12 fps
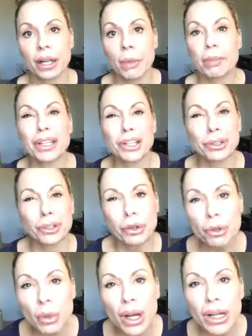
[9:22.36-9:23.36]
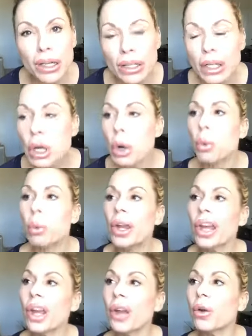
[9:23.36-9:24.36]
But you know what? We
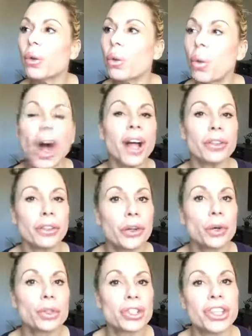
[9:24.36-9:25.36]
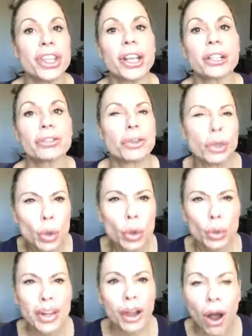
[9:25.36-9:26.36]
want those things for who
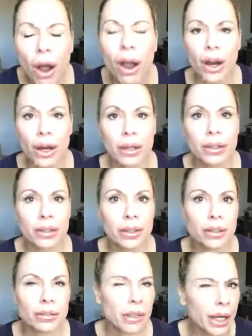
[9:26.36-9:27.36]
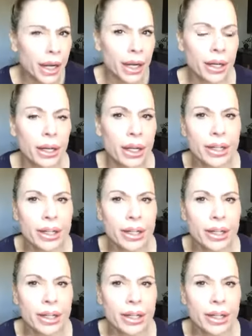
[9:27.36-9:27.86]
we are, right?